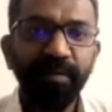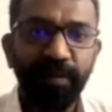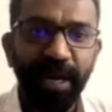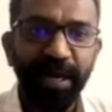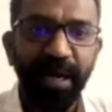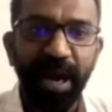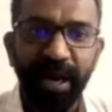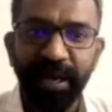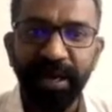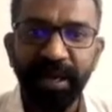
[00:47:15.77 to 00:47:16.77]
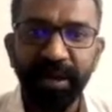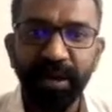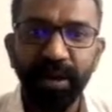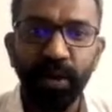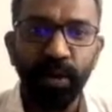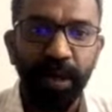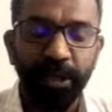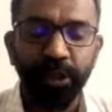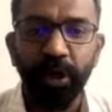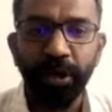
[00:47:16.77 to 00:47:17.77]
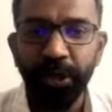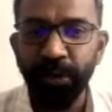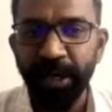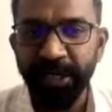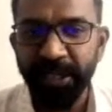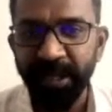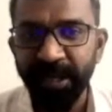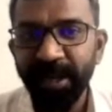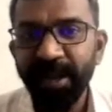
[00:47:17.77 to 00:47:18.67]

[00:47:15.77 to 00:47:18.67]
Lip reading: flood occurring over a short duration,